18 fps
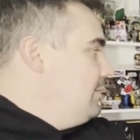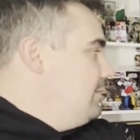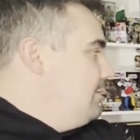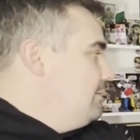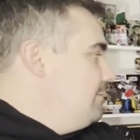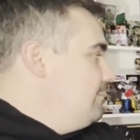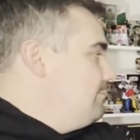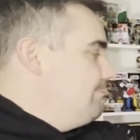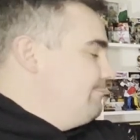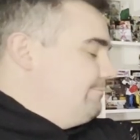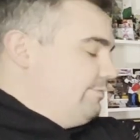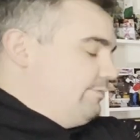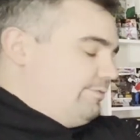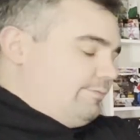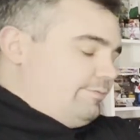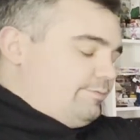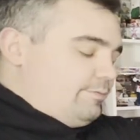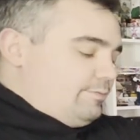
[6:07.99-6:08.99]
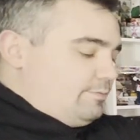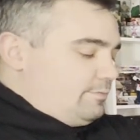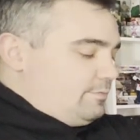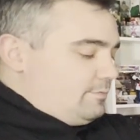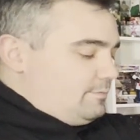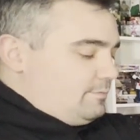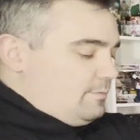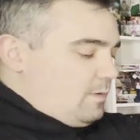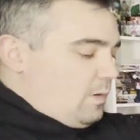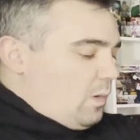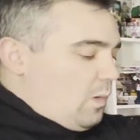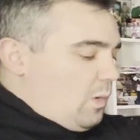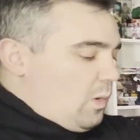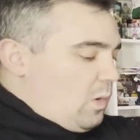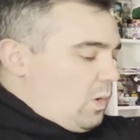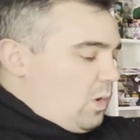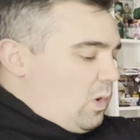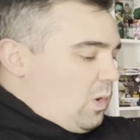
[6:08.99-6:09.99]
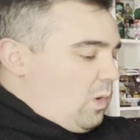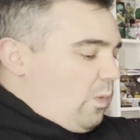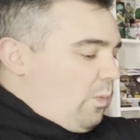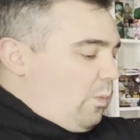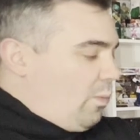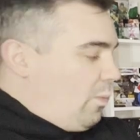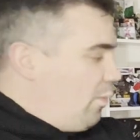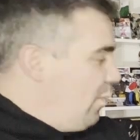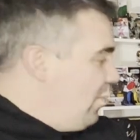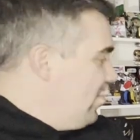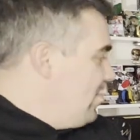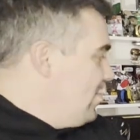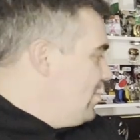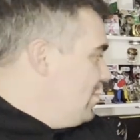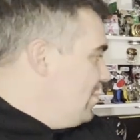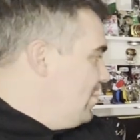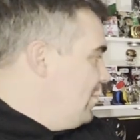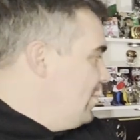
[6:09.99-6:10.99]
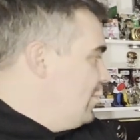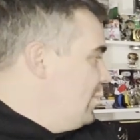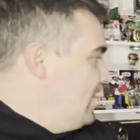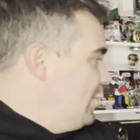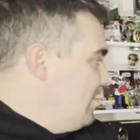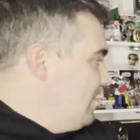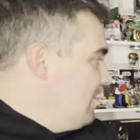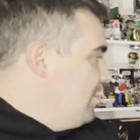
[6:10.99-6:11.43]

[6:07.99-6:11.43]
Like for instance, was it Tuesday night? I was on Retro Rick's.